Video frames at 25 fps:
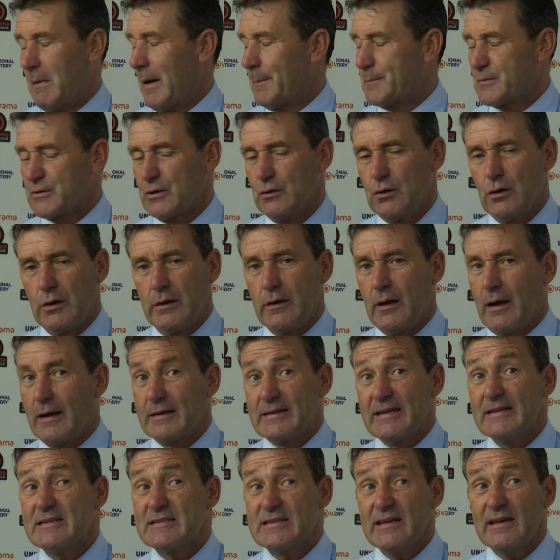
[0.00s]
Absolutely. I
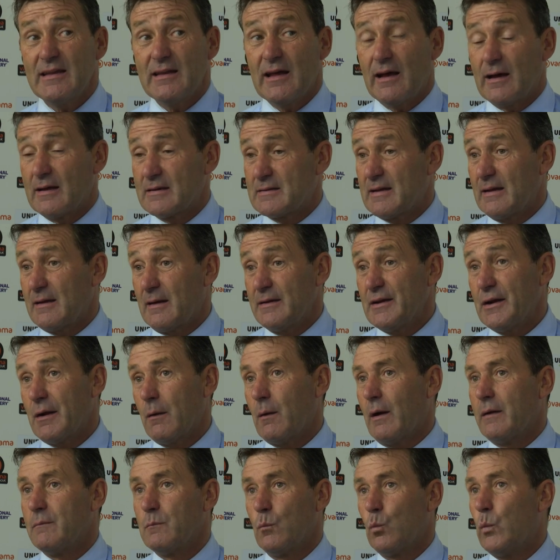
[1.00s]
did say that.
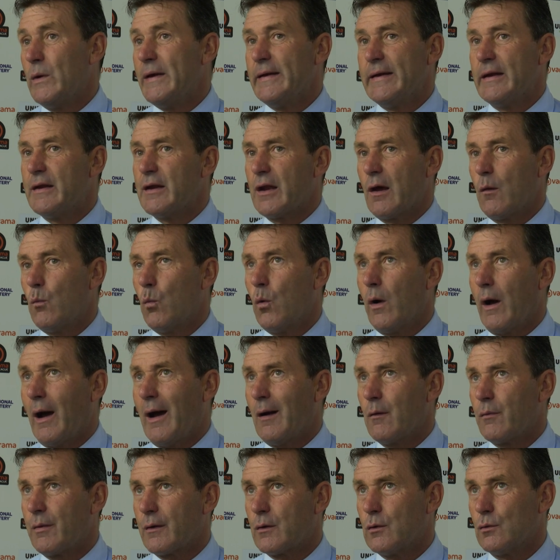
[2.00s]
We didn't know
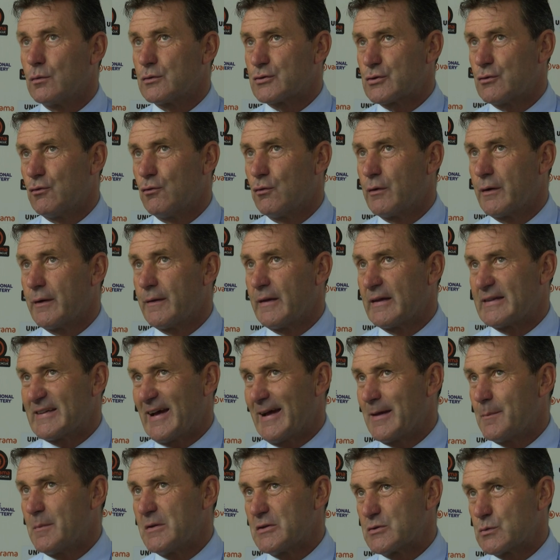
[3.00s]
how the goal scoring and the
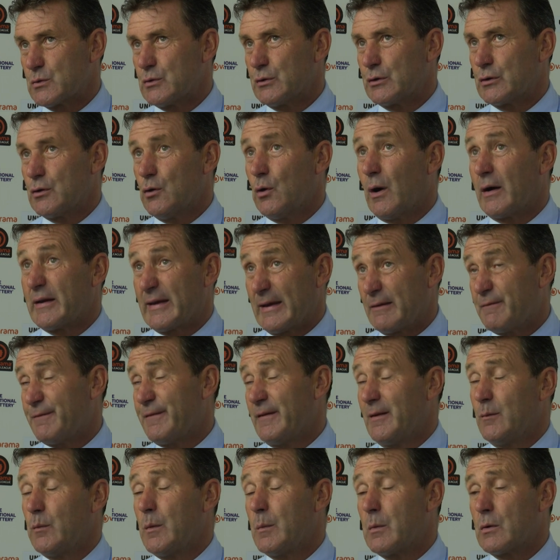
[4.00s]
timings were going to go. I didn't
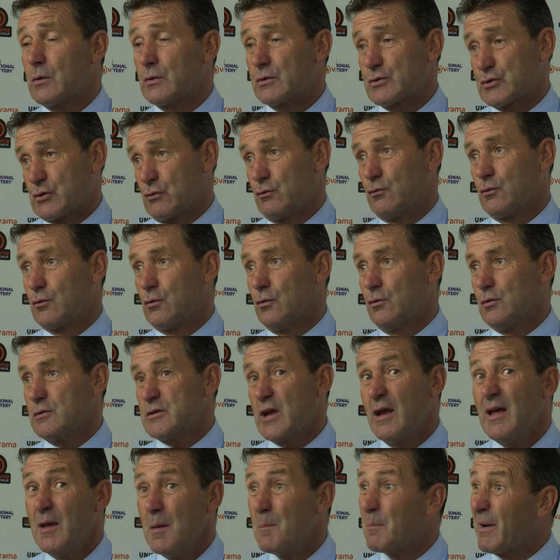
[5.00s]
feel we were going to score goals,
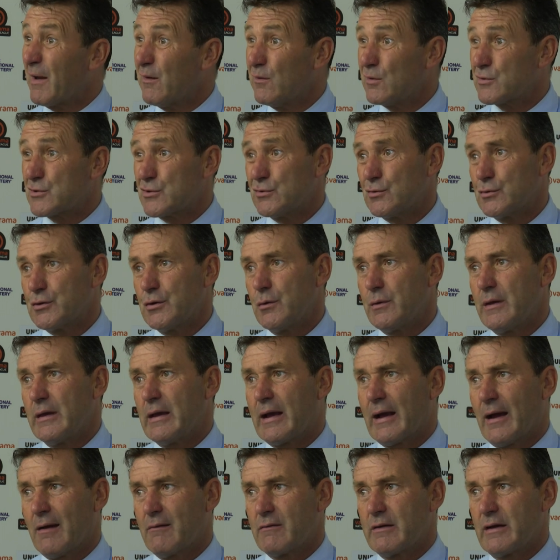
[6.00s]
but I also knew they
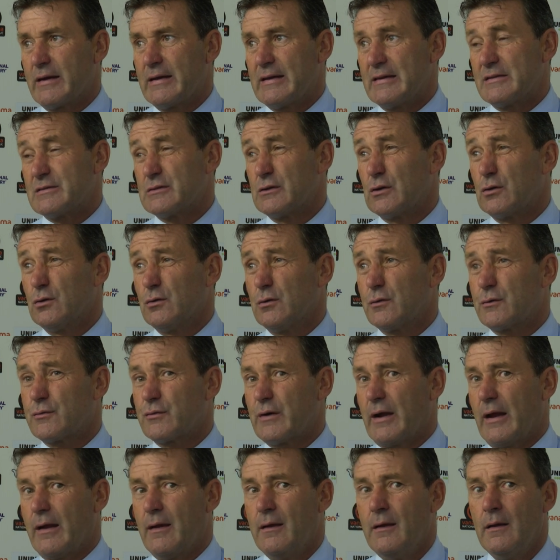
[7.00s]
carried a decent goal
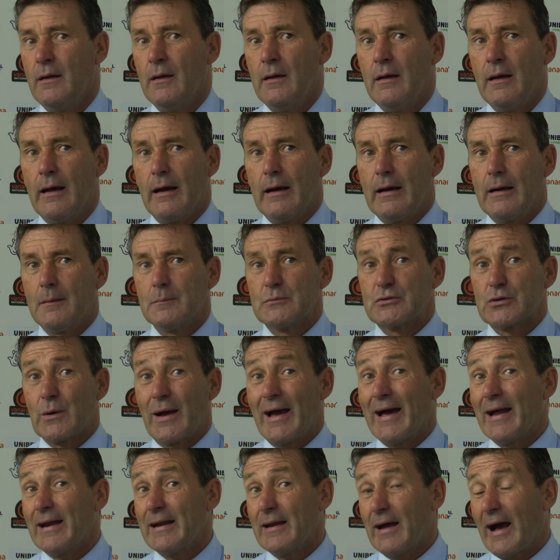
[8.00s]
threat. So I
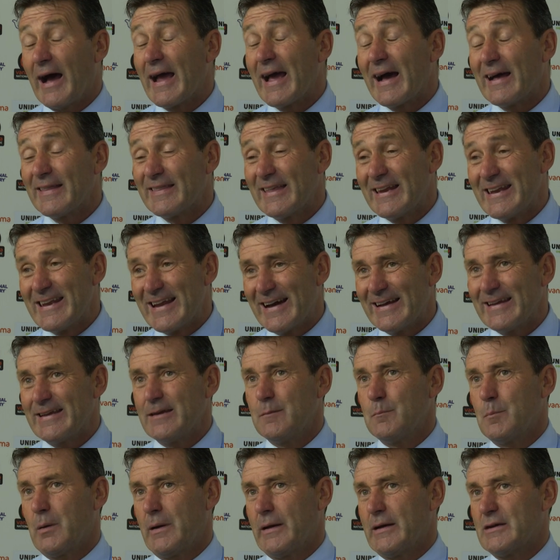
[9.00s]
had the
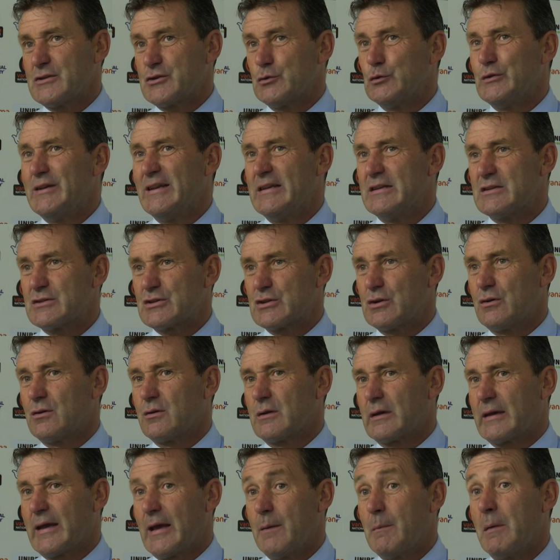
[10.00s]
nine players who didn't start
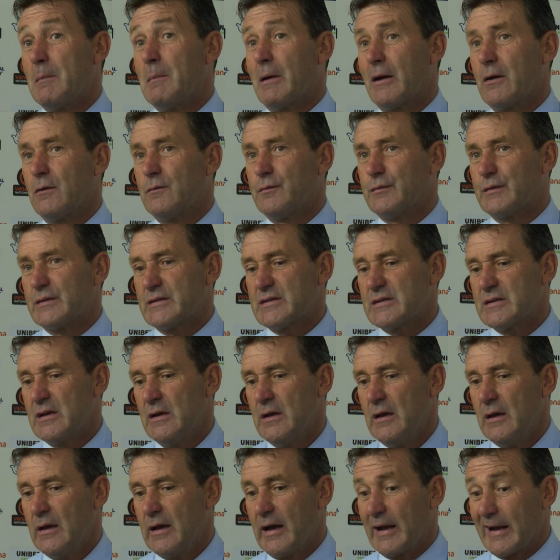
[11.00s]
the game in my office,
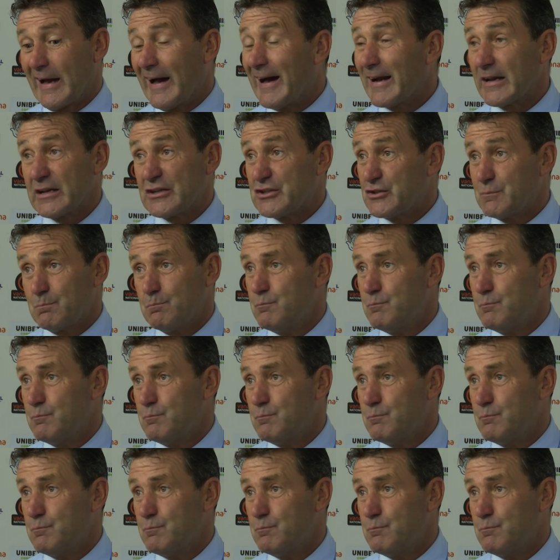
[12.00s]
and I had a